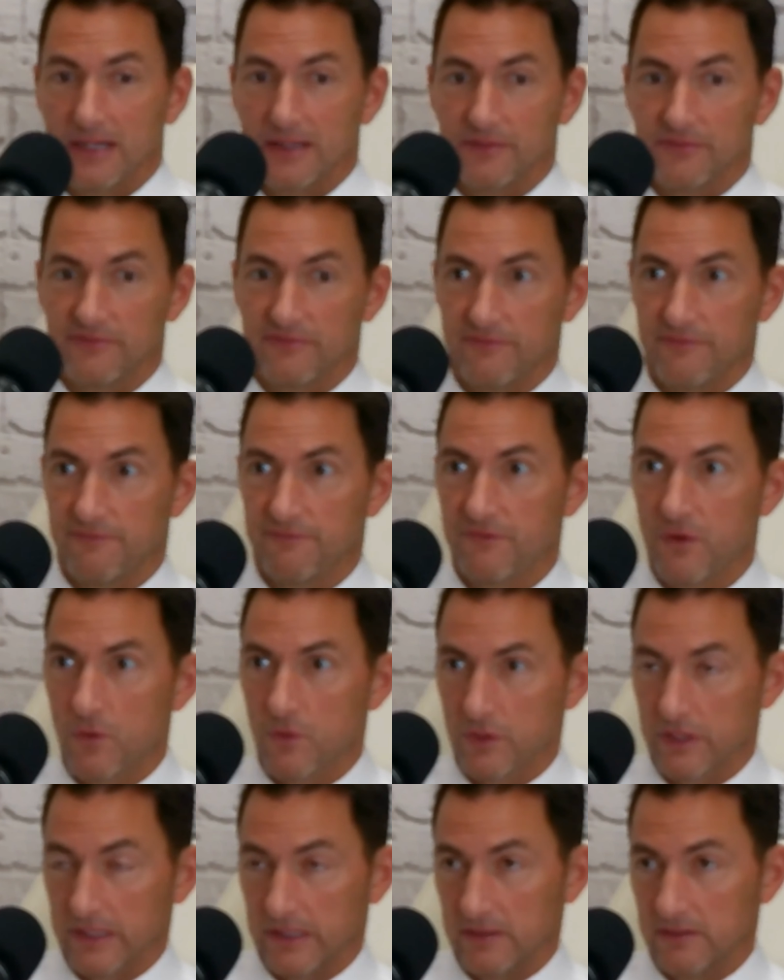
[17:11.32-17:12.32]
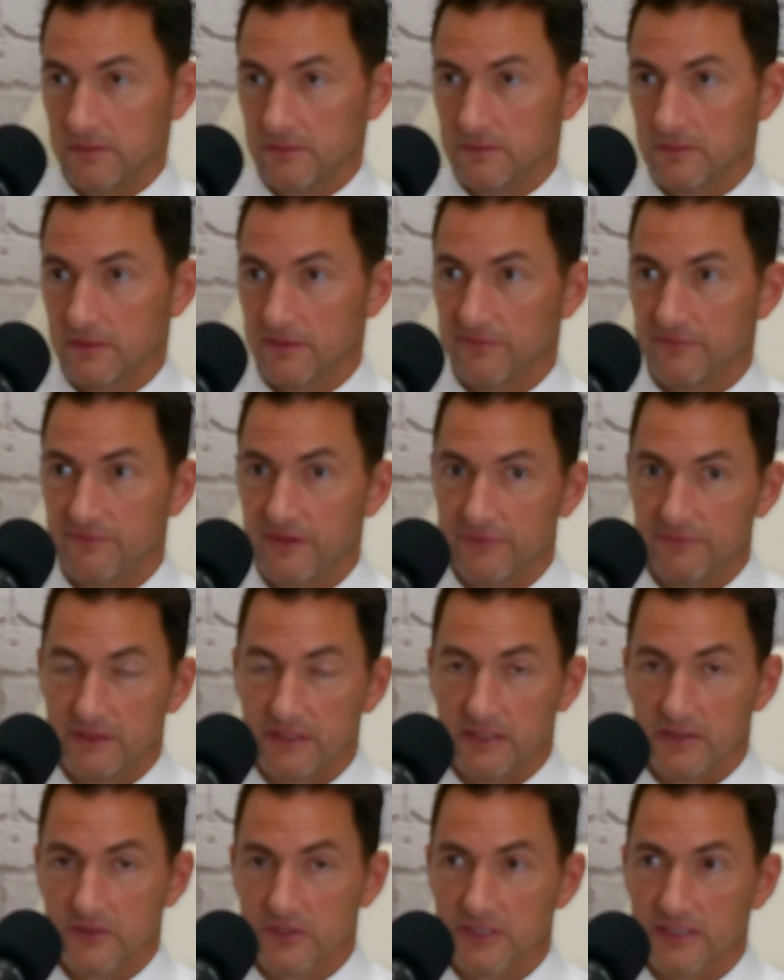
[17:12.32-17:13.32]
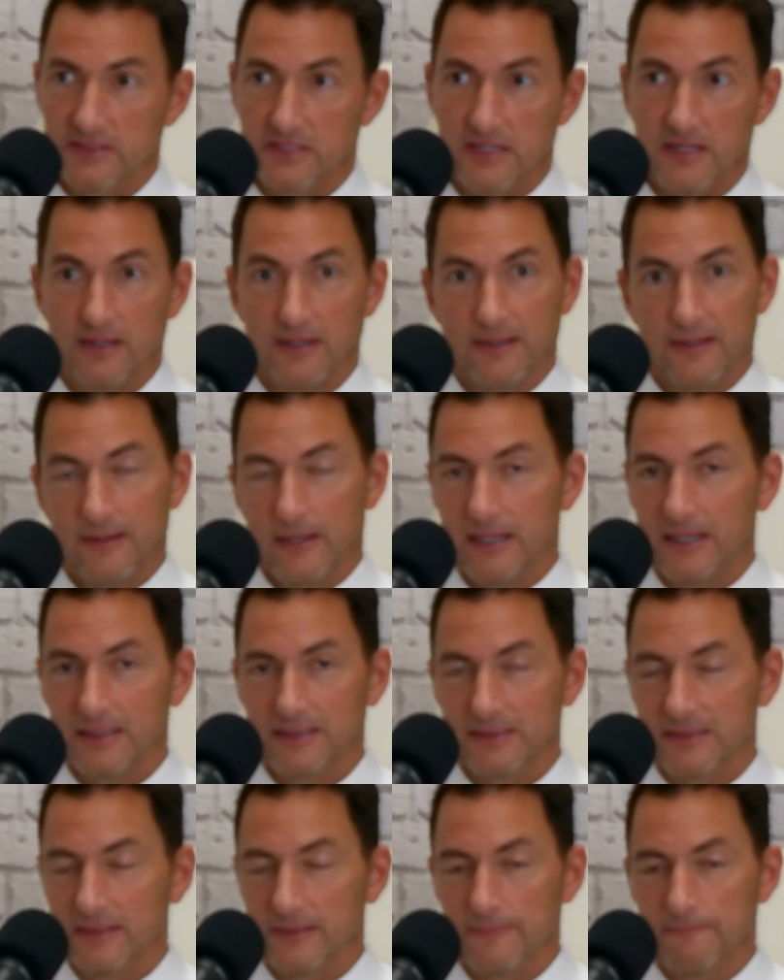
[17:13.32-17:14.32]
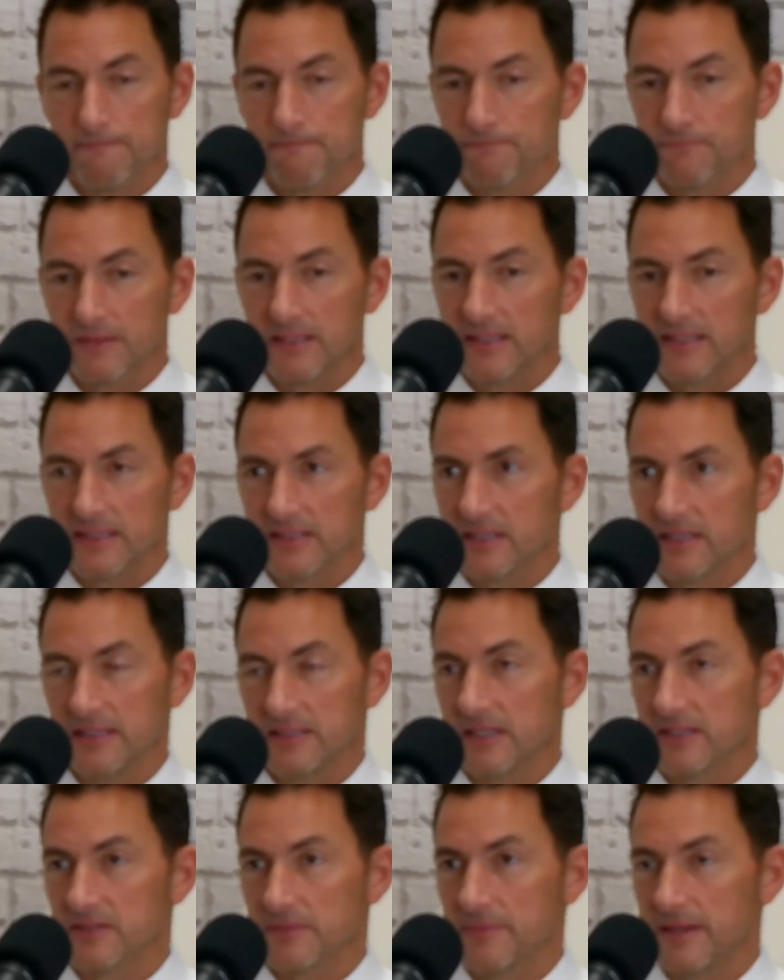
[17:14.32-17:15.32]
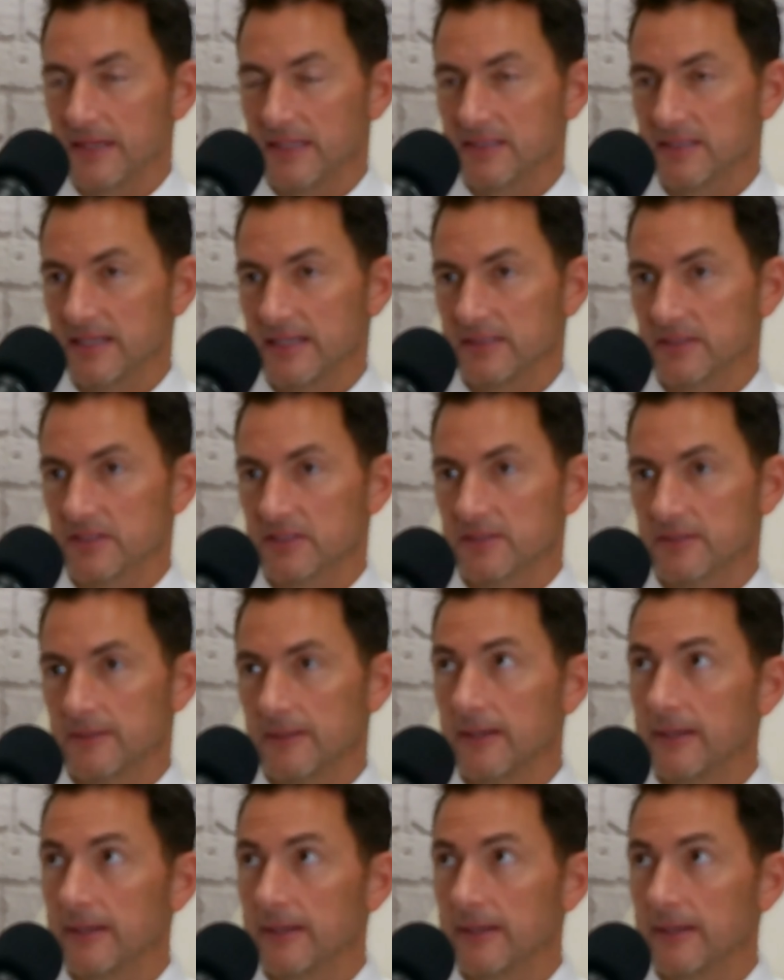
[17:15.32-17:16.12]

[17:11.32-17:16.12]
of 40 or 50 or 60, it doesn't make sense.